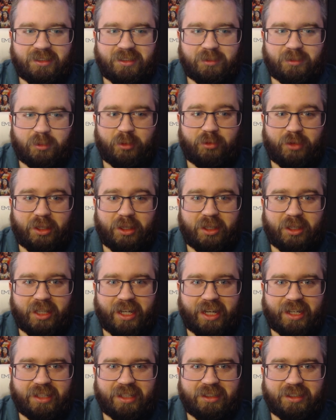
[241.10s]

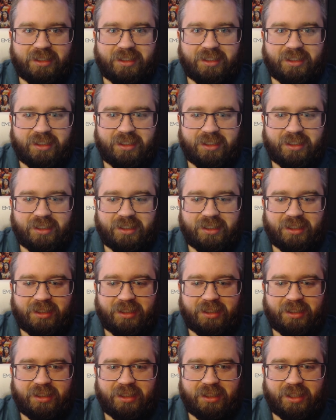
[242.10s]
revealing
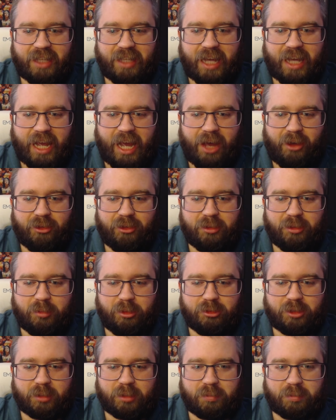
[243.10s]
how the
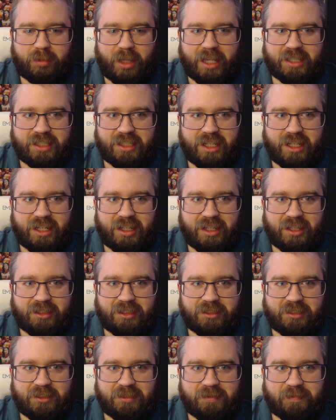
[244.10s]
music plays into
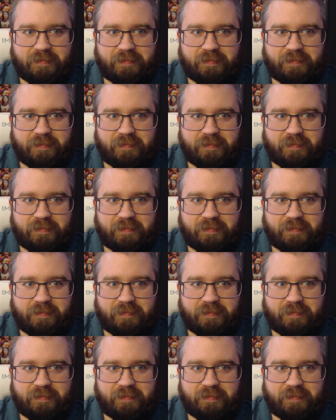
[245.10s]
this.